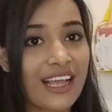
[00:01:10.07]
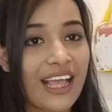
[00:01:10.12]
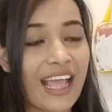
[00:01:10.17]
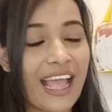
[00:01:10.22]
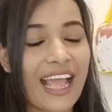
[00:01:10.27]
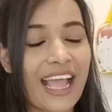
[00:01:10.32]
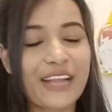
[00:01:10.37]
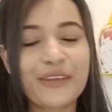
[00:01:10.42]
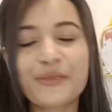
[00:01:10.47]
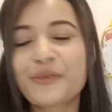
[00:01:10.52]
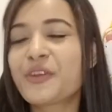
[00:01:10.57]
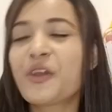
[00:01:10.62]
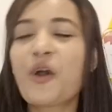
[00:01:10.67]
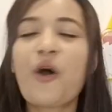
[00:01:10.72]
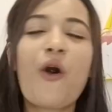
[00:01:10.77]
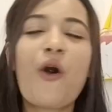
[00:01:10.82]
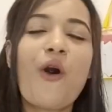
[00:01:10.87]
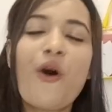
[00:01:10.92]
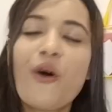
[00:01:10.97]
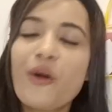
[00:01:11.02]
And we
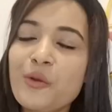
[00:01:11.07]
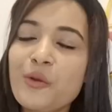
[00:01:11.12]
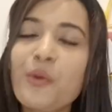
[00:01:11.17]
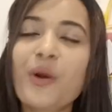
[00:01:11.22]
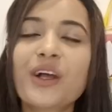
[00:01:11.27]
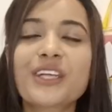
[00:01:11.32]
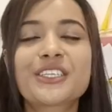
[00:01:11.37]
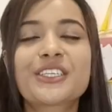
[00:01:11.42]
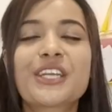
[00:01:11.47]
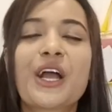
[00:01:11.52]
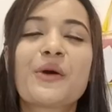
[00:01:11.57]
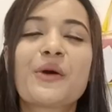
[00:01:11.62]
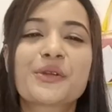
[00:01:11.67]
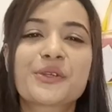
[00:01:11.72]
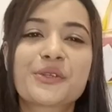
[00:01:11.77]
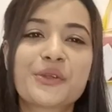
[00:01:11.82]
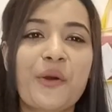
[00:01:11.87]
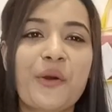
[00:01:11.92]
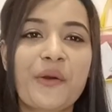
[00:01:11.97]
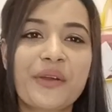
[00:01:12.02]
all wash our
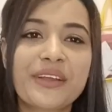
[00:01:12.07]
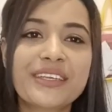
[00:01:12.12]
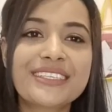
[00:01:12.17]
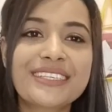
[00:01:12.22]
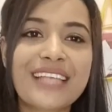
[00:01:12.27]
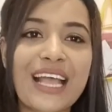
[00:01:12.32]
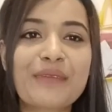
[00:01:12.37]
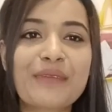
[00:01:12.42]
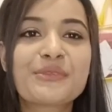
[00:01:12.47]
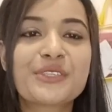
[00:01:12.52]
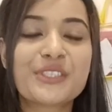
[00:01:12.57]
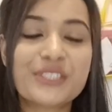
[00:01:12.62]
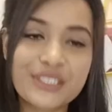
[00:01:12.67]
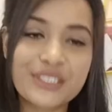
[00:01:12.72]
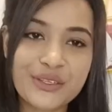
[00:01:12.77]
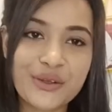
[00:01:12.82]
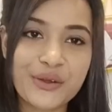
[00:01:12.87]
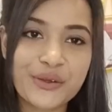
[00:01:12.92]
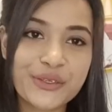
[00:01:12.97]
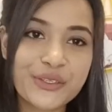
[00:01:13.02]
toys. I'm
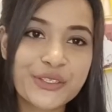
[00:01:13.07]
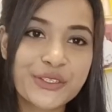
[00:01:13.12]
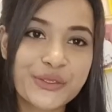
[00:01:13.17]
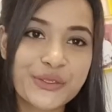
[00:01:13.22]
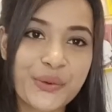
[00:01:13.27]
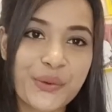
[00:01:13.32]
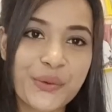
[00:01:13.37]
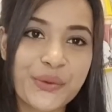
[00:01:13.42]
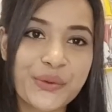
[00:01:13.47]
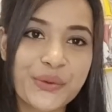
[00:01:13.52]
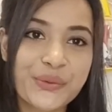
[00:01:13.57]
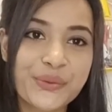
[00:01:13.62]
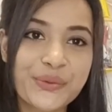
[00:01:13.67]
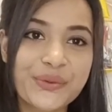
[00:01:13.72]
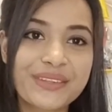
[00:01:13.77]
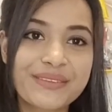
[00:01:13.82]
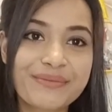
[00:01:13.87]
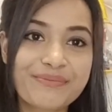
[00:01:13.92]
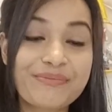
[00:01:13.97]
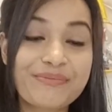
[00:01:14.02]
just gonna show
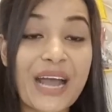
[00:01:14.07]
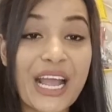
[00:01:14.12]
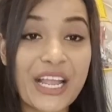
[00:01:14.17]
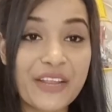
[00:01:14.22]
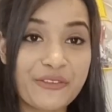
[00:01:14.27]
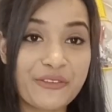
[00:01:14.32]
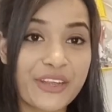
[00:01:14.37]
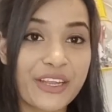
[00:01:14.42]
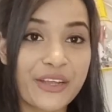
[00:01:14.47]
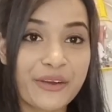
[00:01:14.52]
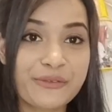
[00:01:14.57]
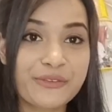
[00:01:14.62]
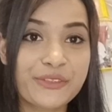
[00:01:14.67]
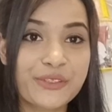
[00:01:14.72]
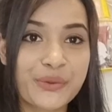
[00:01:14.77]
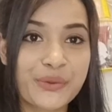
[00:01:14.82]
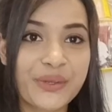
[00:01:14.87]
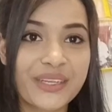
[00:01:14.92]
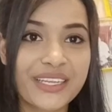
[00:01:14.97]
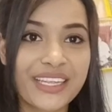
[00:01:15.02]
you my way of
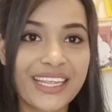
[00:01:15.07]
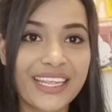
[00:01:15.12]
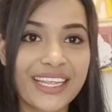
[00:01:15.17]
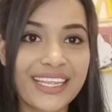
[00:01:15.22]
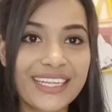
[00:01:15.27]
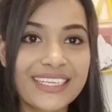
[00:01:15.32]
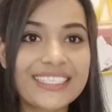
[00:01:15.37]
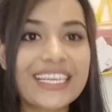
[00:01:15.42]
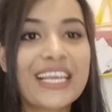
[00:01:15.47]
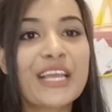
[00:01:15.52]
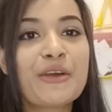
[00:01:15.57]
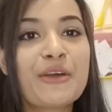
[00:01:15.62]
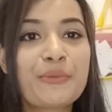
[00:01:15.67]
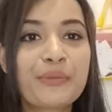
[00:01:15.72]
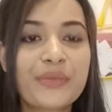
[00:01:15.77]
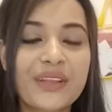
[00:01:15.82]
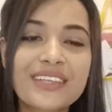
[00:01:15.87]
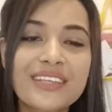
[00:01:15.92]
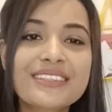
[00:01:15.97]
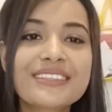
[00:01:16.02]
doing it
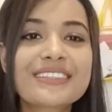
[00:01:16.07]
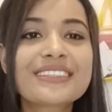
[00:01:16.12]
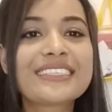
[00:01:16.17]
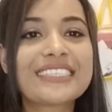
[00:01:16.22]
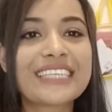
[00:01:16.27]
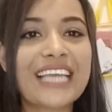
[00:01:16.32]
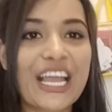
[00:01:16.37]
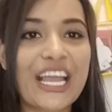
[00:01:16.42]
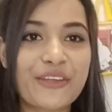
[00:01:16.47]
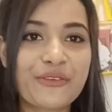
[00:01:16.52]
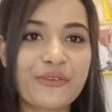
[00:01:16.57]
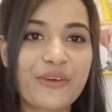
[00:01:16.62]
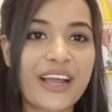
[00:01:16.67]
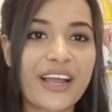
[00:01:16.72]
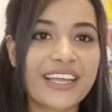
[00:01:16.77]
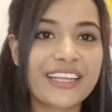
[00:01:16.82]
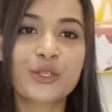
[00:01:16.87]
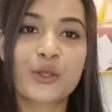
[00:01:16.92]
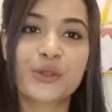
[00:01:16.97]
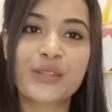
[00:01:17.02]
plus
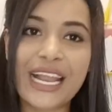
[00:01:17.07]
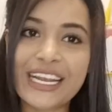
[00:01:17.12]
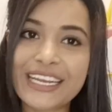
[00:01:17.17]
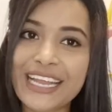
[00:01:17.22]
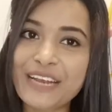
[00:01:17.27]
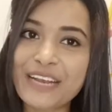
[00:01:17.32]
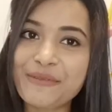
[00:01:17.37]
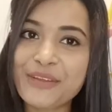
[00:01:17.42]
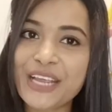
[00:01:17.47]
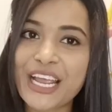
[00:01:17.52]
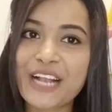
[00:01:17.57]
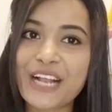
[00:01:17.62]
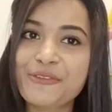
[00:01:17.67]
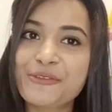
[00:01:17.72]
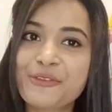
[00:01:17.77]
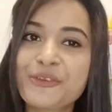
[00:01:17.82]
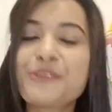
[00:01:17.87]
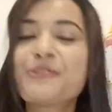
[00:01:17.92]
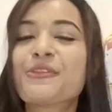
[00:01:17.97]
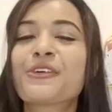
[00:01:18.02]
DIY, so that can be
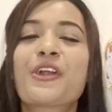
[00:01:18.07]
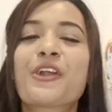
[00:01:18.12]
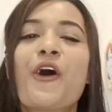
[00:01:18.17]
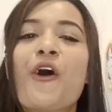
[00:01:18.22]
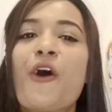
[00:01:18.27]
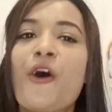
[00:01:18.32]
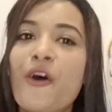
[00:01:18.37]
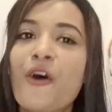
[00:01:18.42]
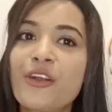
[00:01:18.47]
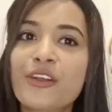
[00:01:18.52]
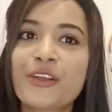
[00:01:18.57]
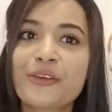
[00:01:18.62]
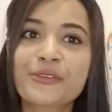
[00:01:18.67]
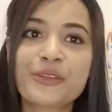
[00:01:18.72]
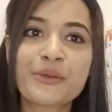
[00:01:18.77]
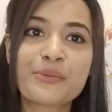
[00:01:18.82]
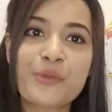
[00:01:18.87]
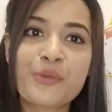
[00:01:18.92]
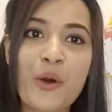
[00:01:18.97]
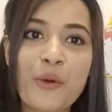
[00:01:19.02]
helpful for all of
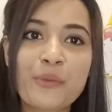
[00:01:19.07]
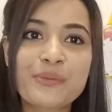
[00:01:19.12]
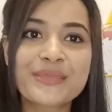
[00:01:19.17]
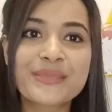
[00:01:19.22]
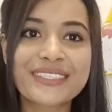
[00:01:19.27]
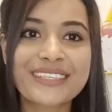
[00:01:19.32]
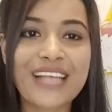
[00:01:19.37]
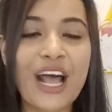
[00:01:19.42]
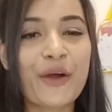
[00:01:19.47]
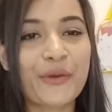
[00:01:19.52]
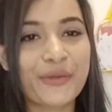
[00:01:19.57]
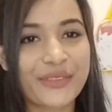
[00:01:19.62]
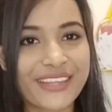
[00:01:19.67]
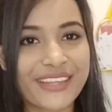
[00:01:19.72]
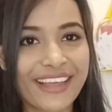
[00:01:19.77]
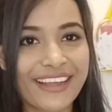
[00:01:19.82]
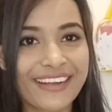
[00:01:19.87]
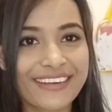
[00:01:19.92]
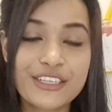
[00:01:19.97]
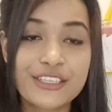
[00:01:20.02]
the moms out
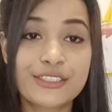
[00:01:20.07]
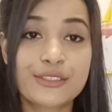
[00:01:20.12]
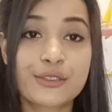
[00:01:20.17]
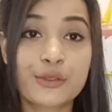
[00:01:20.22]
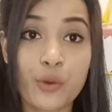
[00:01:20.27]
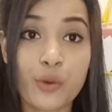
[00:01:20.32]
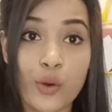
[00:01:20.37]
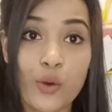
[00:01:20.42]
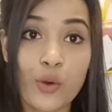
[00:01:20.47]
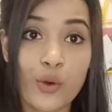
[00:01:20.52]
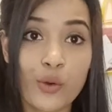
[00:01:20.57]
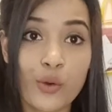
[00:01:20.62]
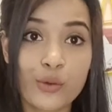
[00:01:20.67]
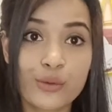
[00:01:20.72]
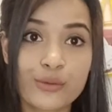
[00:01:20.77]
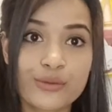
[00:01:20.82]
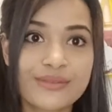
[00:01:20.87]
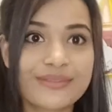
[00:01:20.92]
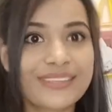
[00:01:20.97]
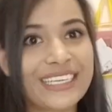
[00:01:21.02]
there.
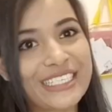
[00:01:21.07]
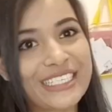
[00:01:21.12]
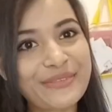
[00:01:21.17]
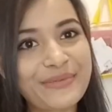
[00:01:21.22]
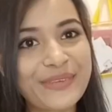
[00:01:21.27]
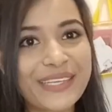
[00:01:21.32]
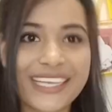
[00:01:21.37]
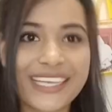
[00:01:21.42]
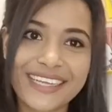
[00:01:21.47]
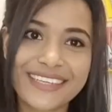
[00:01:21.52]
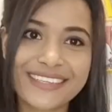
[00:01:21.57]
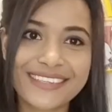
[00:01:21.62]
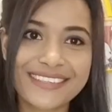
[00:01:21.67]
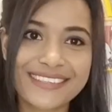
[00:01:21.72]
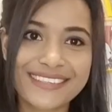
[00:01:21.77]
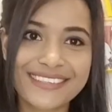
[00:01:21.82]
So let's begin.